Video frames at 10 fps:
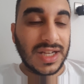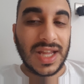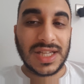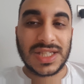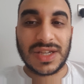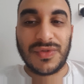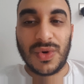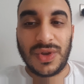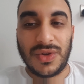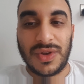a desk
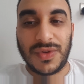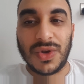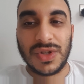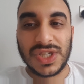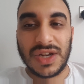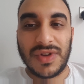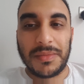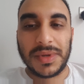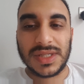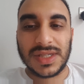for you if you can generate
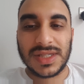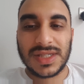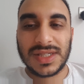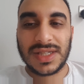business.